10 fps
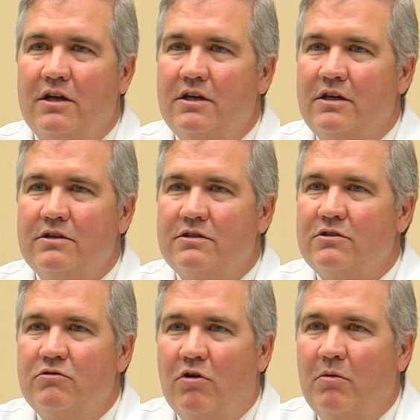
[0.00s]
is
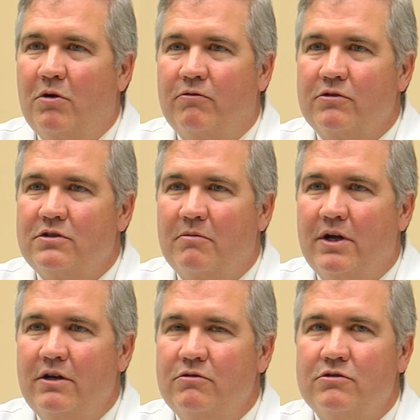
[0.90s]
this normal for
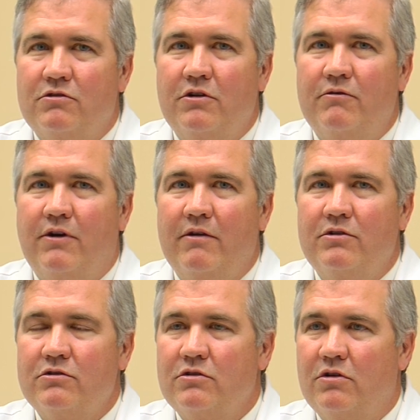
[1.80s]
somebody who's 35
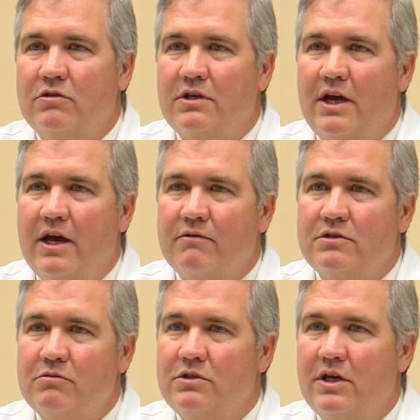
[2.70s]
years old to have
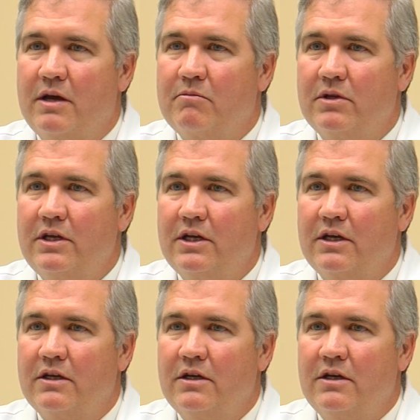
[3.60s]
some GI
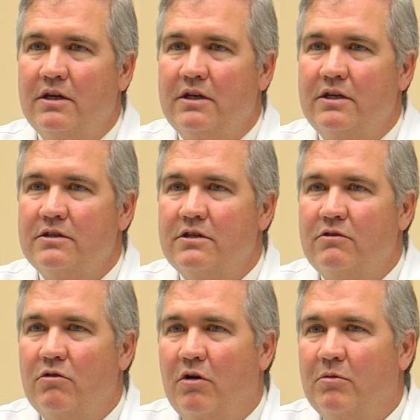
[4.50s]
bleeding? Is it
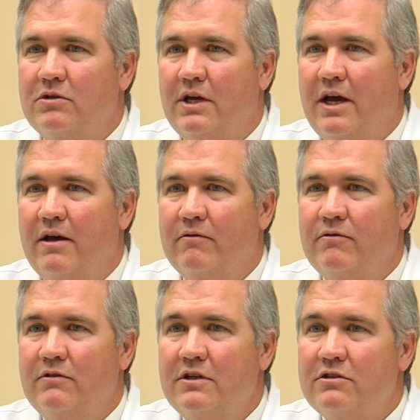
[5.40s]
normal to
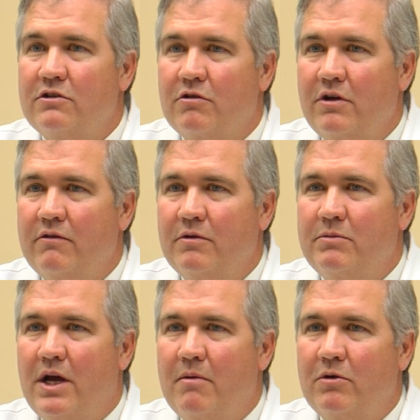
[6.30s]
have this degree of
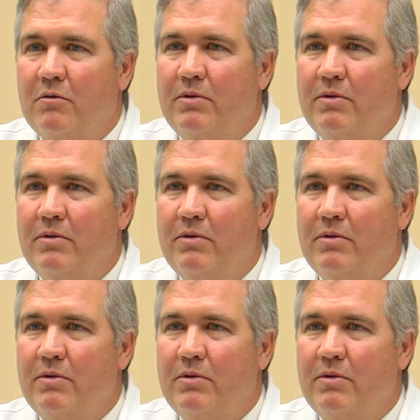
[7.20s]
abdominal